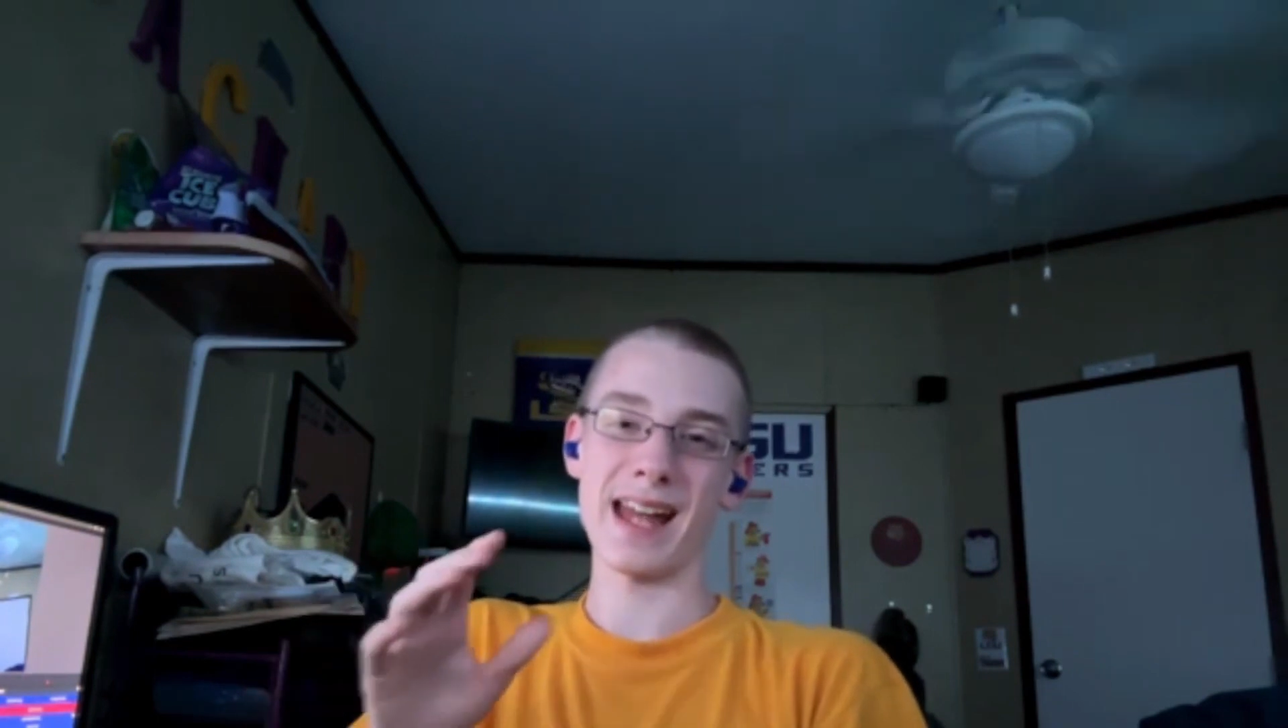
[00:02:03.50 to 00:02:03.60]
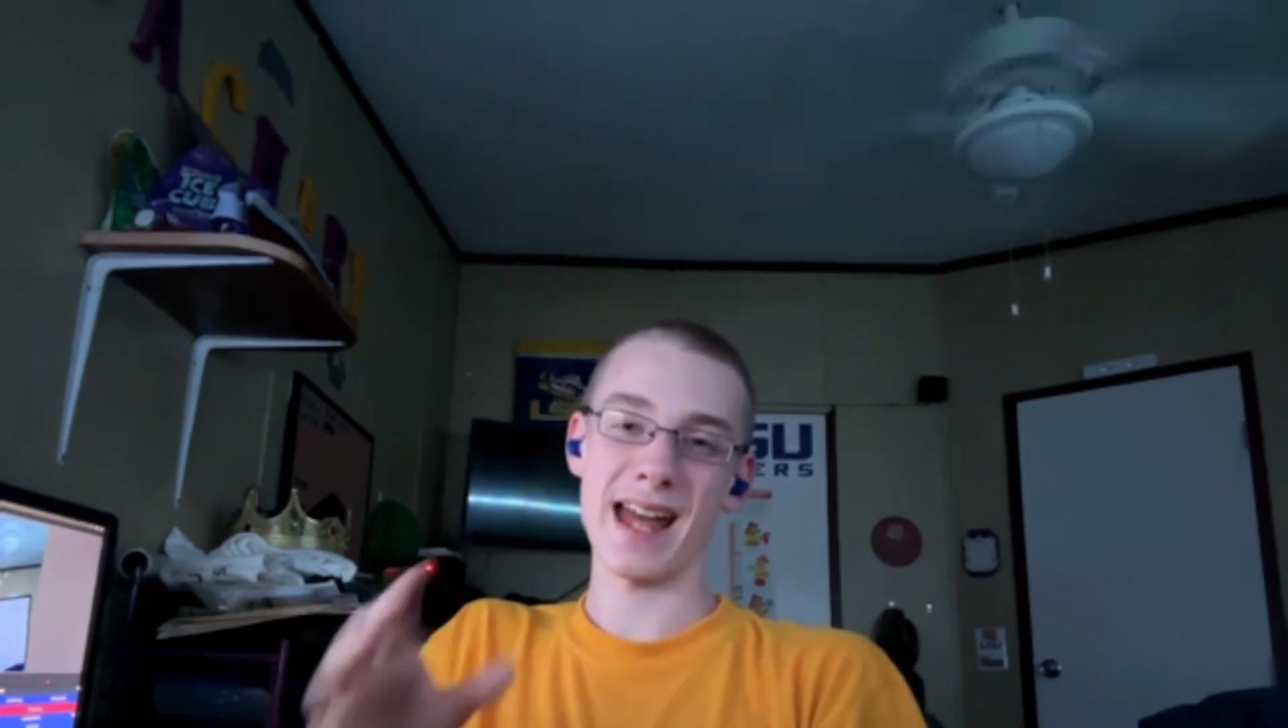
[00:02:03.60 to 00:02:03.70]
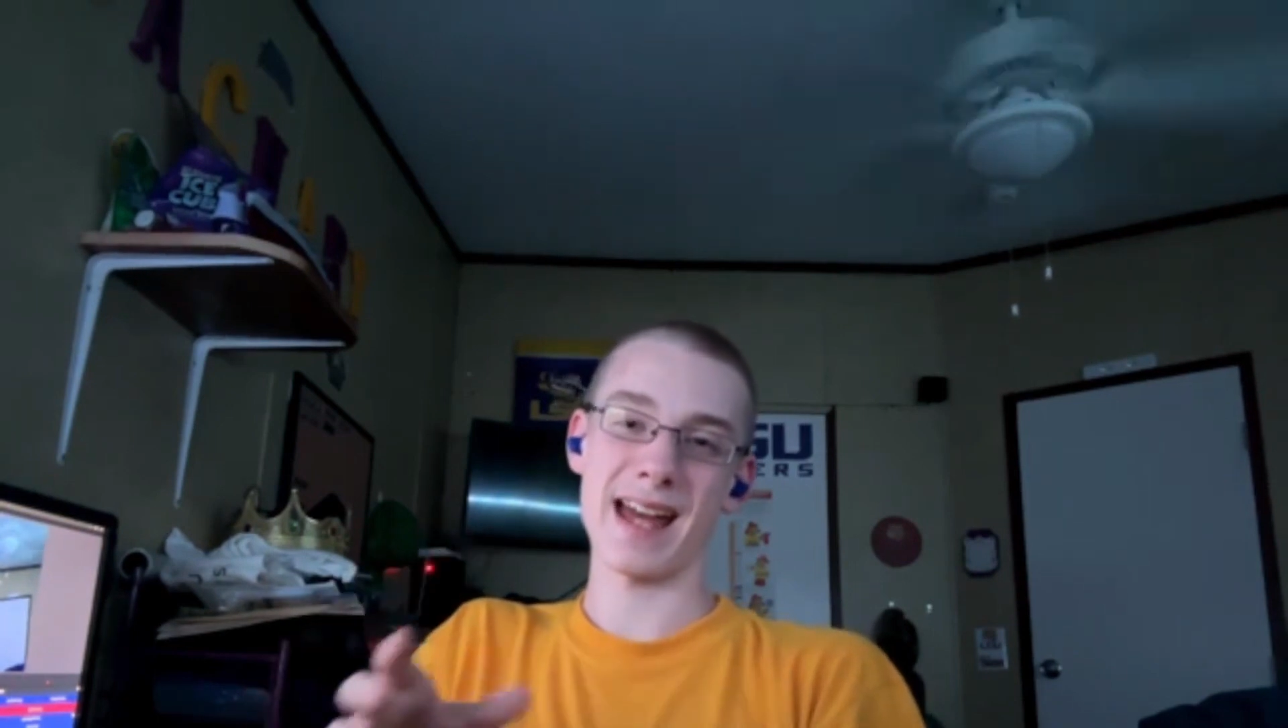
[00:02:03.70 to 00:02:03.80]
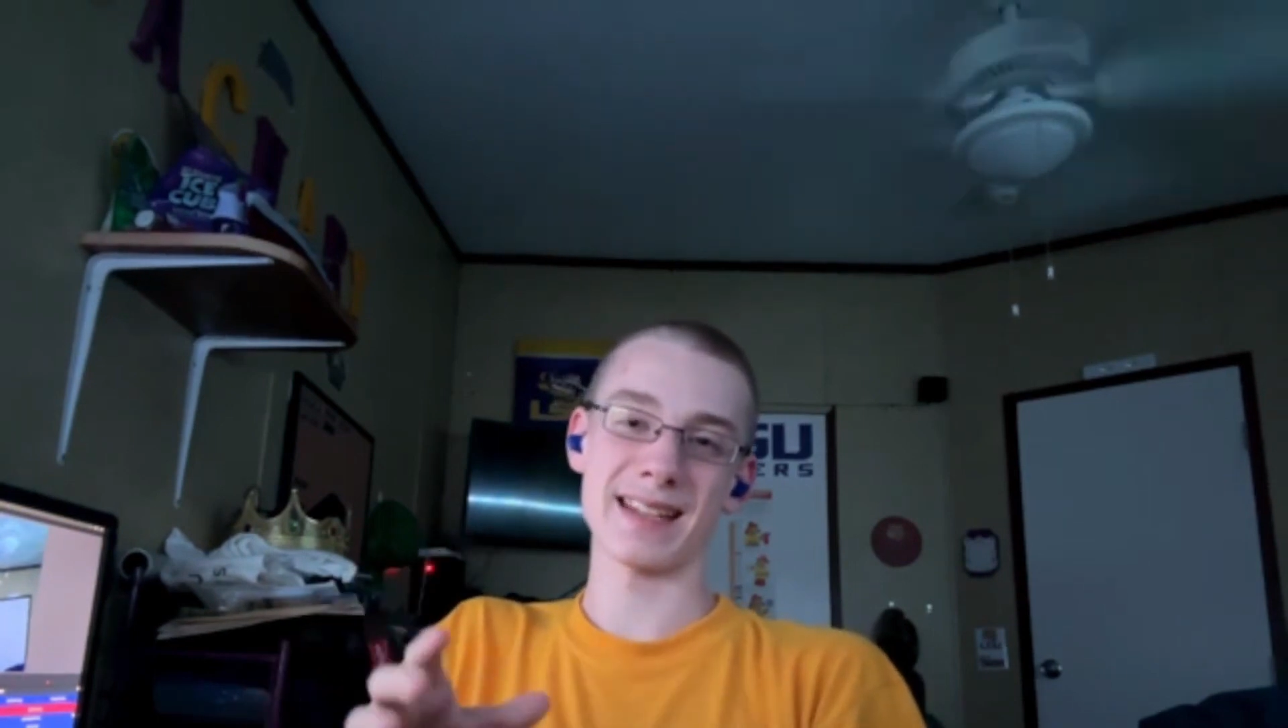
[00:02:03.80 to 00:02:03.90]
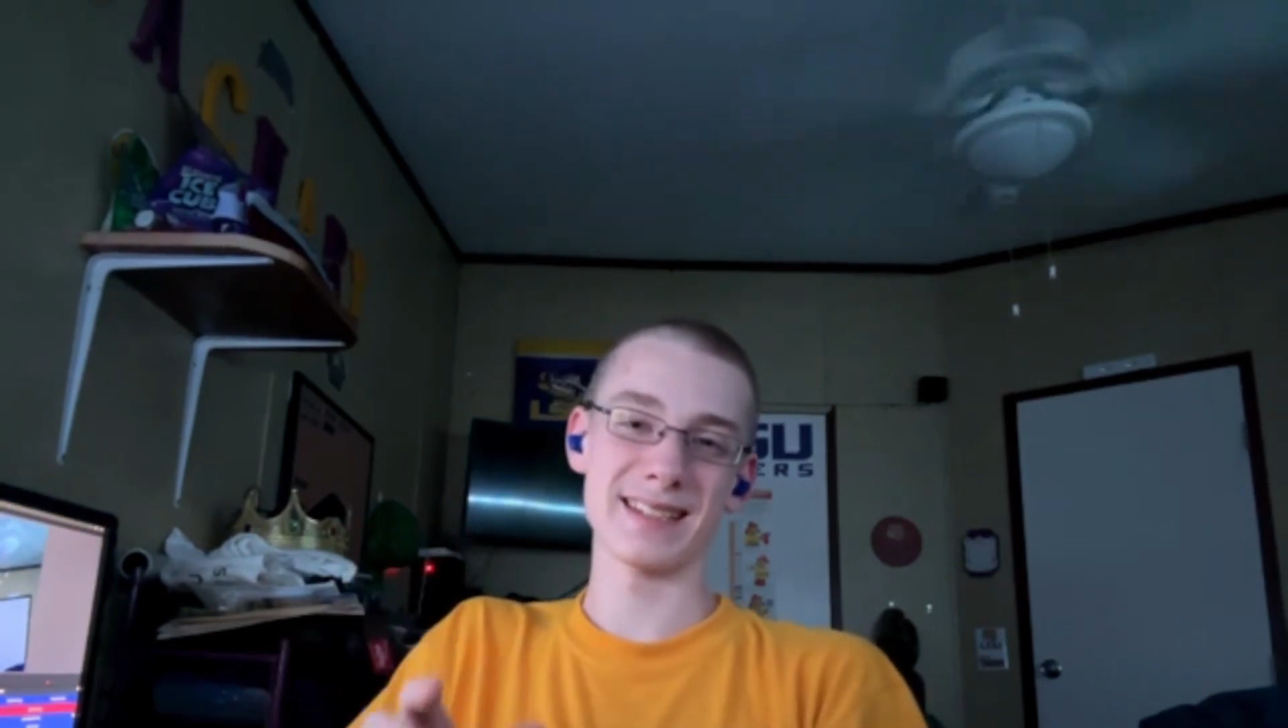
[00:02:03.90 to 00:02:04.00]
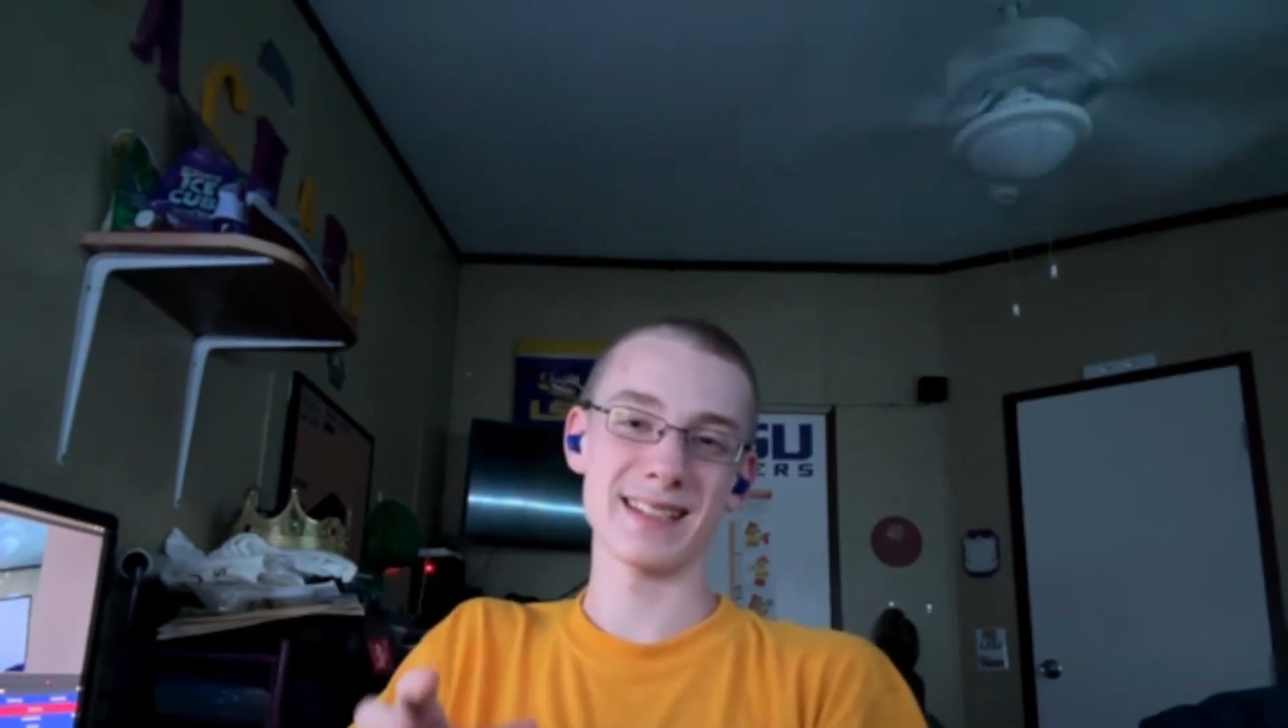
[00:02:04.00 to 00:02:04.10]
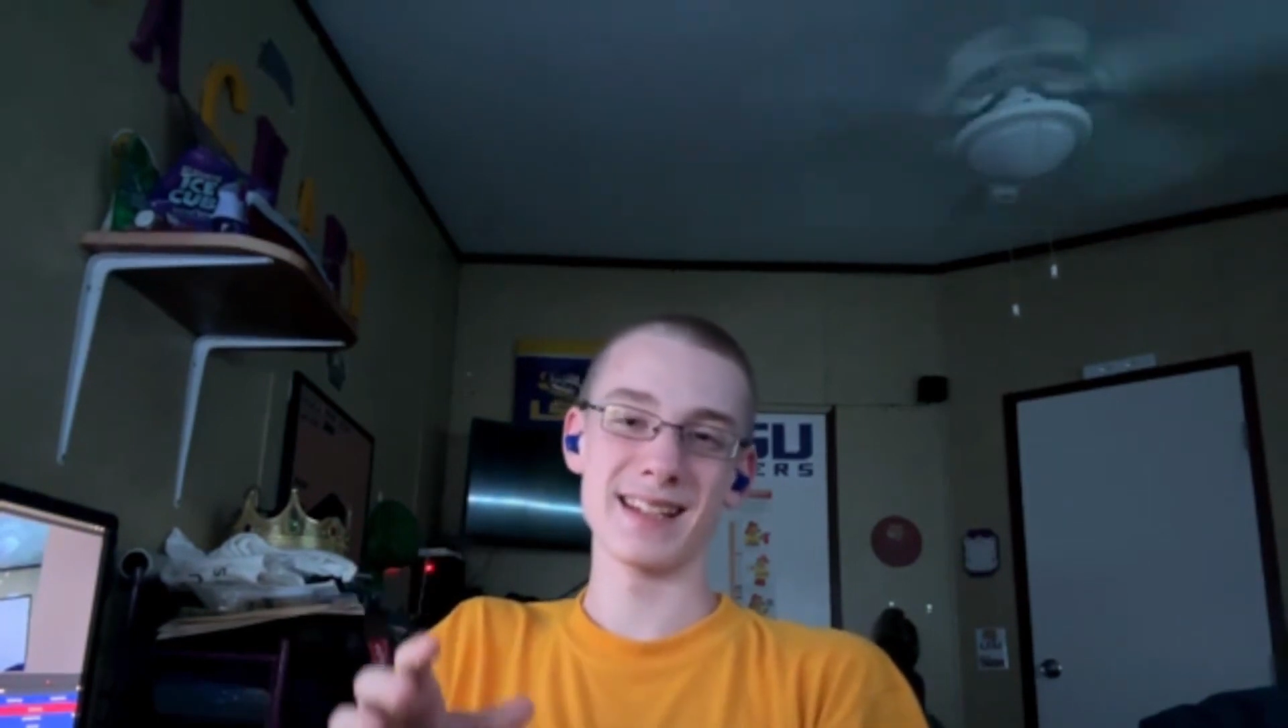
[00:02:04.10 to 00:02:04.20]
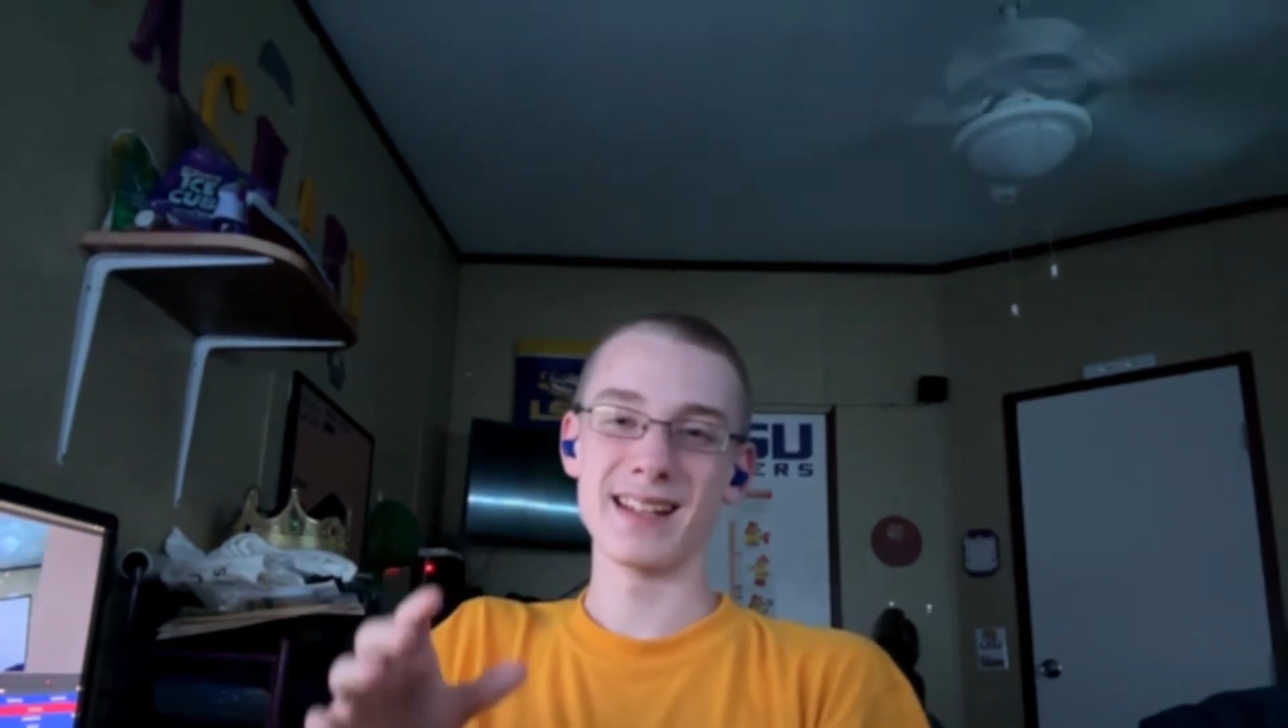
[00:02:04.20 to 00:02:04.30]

asks,